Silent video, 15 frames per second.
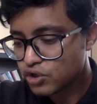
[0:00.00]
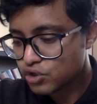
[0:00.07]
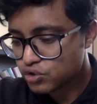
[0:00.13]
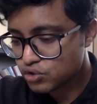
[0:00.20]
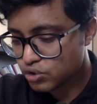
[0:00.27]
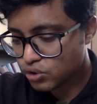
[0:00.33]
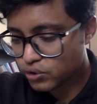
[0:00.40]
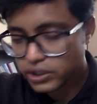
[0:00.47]

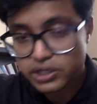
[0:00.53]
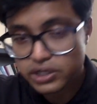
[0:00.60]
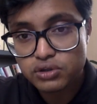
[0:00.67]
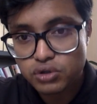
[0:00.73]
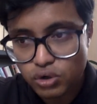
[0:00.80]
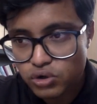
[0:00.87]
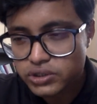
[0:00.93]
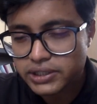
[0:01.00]
so in
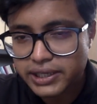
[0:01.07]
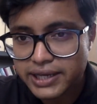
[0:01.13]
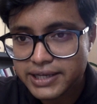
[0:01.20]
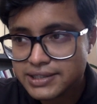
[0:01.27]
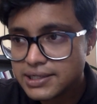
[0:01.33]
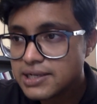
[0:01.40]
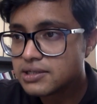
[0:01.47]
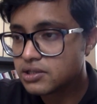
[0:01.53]
those
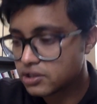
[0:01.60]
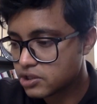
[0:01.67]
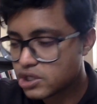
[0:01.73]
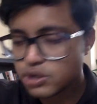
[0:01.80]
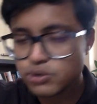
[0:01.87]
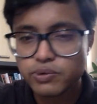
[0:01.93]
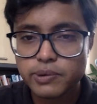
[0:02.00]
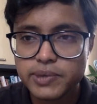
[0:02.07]
cases
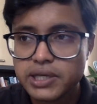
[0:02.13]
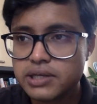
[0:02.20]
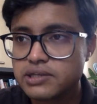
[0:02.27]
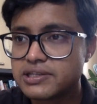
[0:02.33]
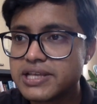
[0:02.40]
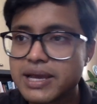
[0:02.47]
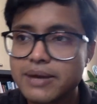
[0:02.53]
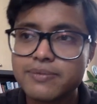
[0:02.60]
there will be
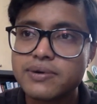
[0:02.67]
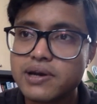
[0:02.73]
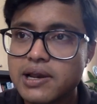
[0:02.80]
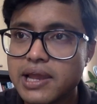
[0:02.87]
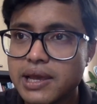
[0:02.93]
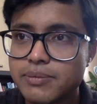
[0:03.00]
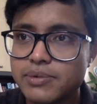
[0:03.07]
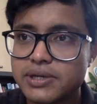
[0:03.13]
several
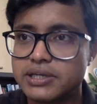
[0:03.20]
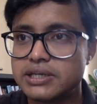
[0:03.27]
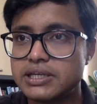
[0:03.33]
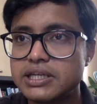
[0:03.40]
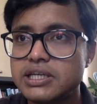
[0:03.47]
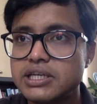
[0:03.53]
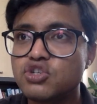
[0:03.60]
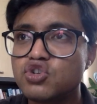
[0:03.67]
liability.
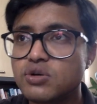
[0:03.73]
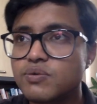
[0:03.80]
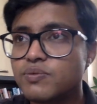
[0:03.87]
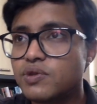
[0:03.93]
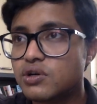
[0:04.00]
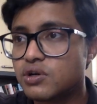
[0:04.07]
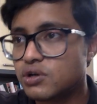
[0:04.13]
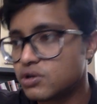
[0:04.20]
Each of
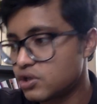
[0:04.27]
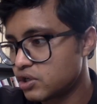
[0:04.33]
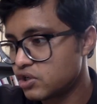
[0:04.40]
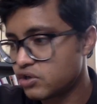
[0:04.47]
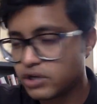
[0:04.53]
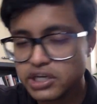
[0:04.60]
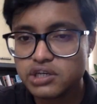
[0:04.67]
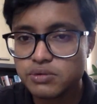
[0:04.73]
the
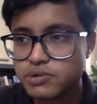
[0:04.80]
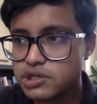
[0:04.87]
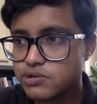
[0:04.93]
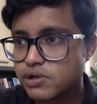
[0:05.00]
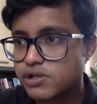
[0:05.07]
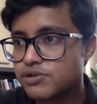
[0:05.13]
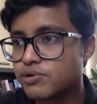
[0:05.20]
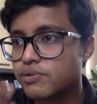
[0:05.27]

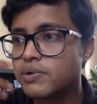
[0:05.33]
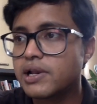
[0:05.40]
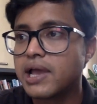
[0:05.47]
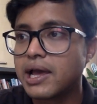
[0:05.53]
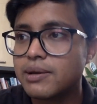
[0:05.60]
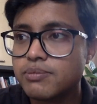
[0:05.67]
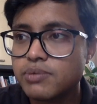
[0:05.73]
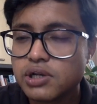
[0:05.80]
individuals will be
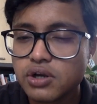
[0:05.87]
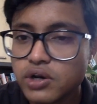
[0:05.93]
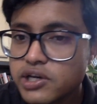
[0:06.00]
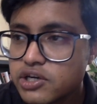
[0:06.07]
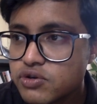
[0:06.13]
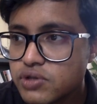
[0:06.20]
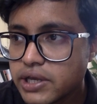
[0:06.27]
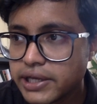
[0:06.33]
liable only
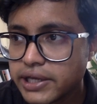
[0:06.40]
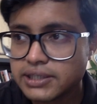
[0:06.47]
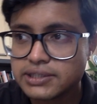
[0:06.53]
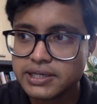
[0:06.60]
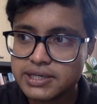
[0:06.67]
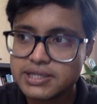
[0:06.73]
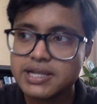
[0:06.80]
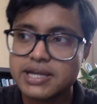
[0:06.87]
to the
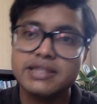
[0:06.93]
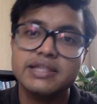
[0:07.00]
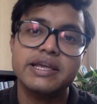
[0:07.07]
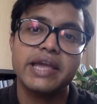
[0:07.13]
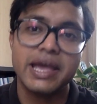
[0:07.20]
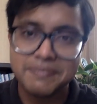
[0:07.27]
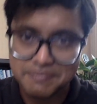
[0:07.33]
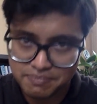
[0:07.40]
extent that they
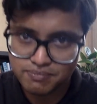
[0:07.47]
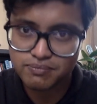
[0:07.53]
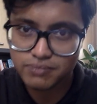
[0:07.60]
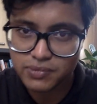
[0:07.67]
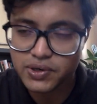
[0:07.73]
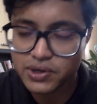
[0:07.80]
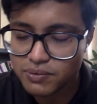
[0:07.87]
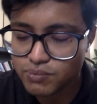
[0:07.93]
have
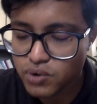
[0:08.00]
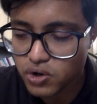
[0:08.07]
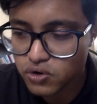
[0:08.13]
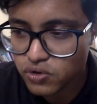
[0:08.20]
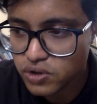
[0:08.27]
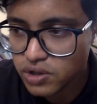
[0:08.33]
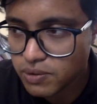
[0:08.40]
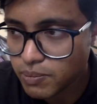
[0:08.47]

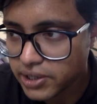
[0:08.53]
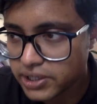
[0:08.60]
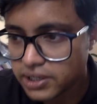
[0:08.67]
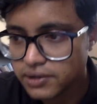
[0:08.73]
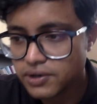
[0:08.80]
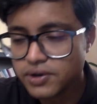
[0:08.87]
borrowed the money.